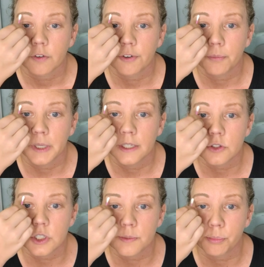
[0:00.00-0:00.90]
me, it
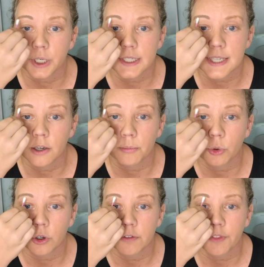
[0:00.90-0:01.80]
just brings out
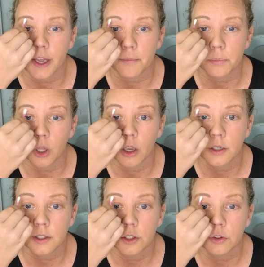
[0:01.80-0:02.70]
more of that
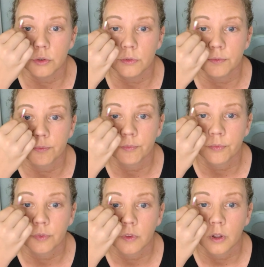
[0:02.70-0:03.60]
blonde hue,
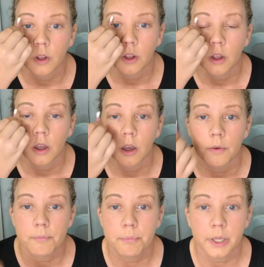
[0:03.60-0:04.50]

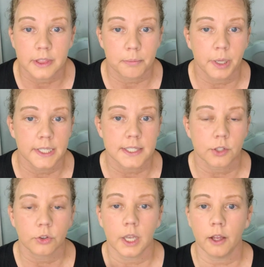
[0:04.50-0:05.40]
but the
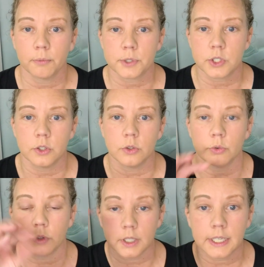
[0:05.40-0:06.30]
pencil helps
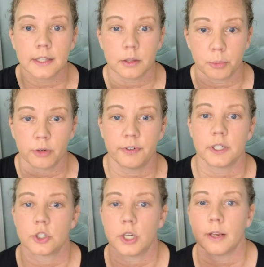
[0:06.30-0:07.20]
to get the
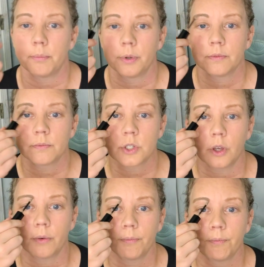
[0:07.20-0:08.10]
perfect shape. So